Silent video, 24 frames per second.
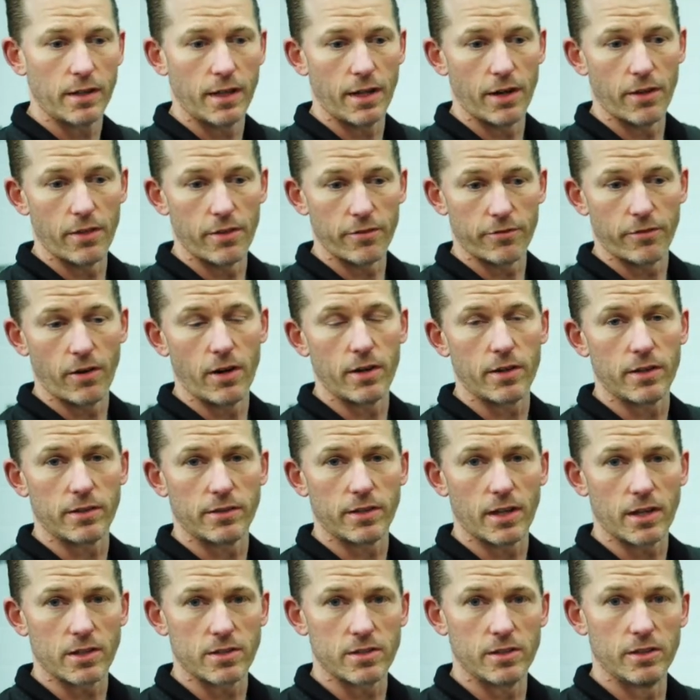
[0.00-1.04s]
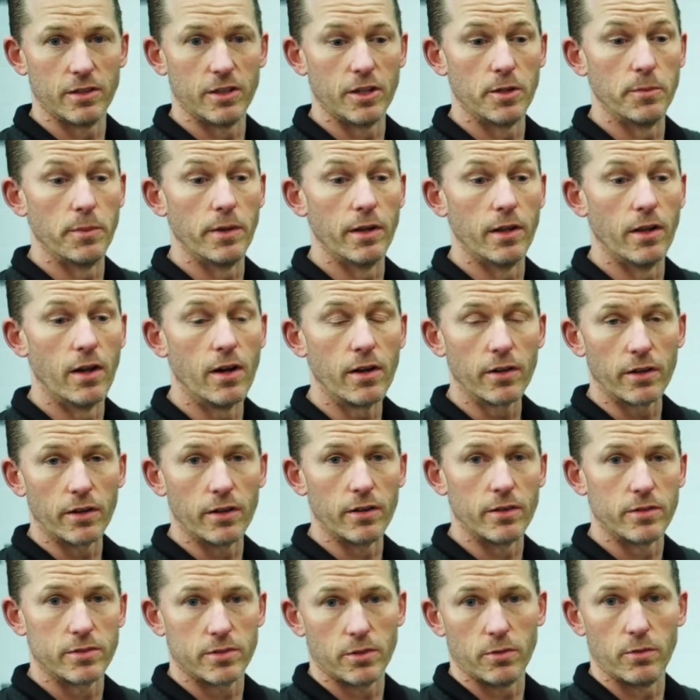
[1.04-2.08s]
And on the front it's actually a little bit
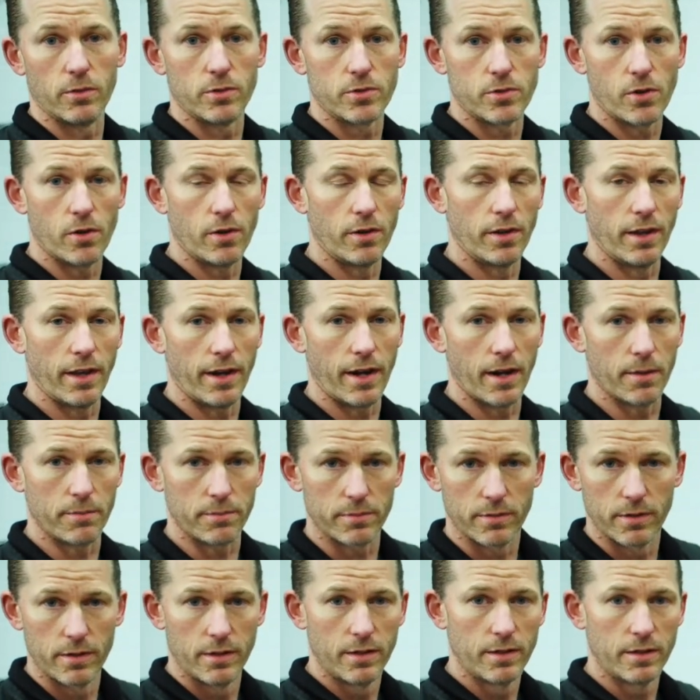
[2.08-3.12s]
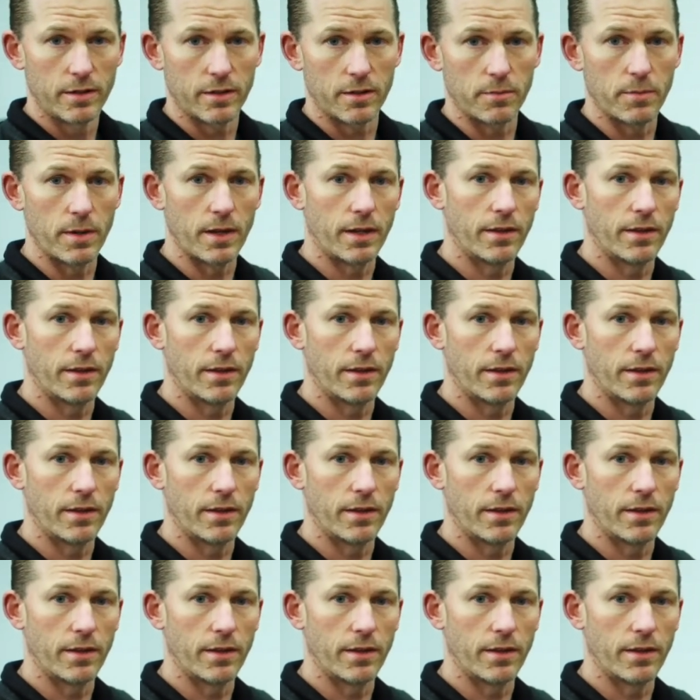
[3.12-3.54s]
longer, so we'll shorten that up to make